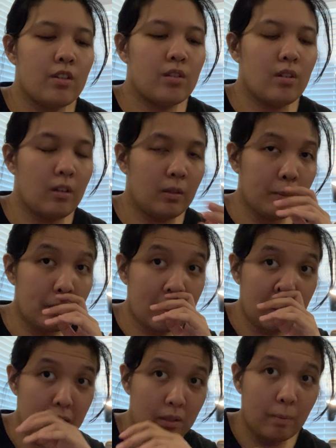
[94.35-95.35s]
So
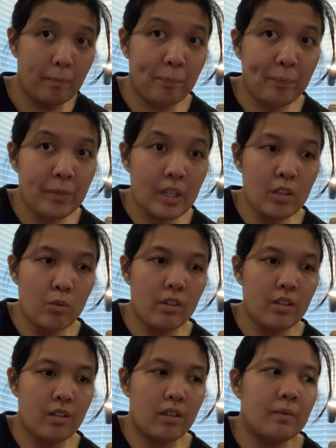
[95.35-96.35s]
because these
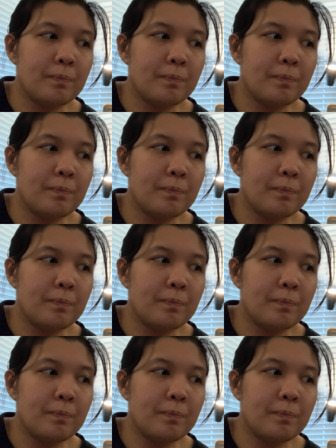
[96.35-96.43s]
ones,